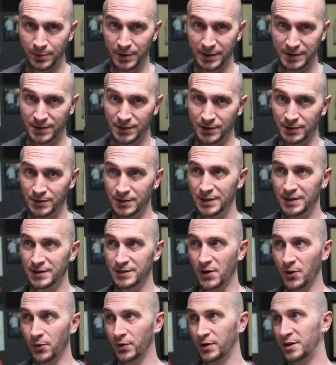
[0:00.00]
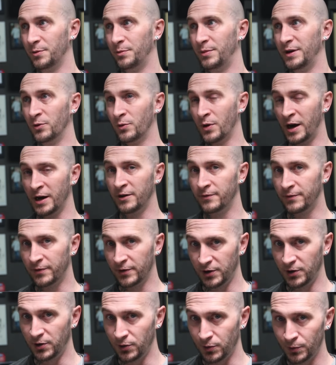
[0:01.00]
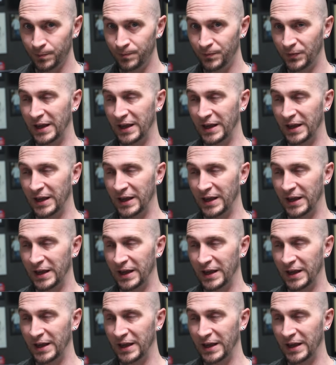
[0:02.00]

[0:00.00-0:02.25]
pencil is going to be right for you.